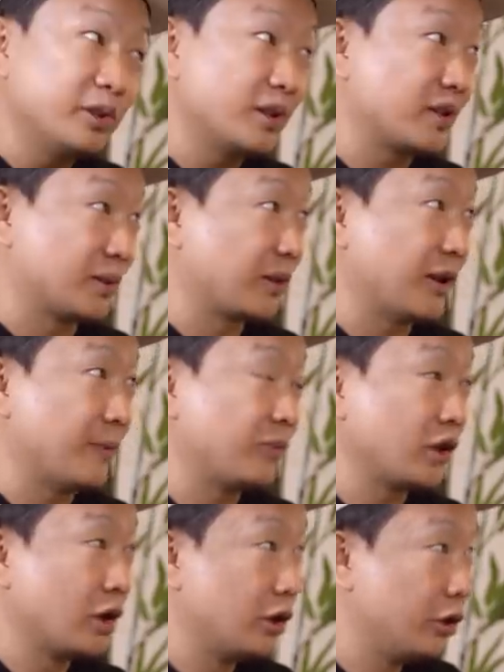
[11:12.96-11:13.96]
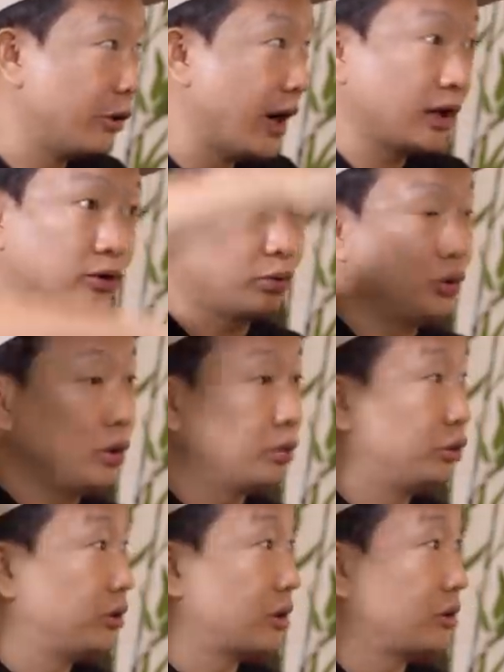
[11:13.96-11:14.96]
2 years okay rate to
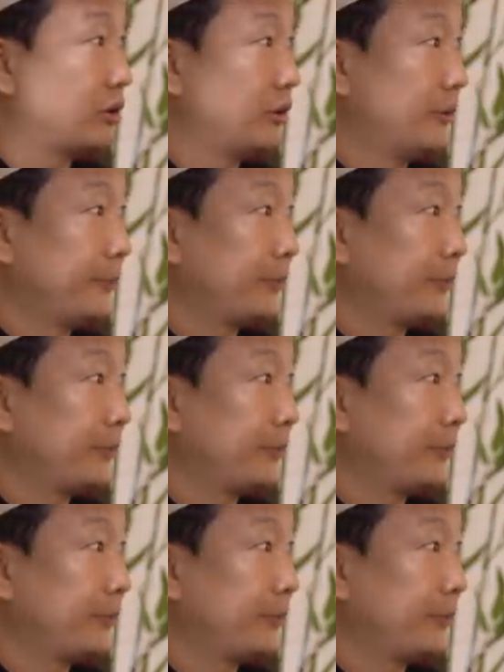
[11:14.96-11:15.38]
inyo thui jachi to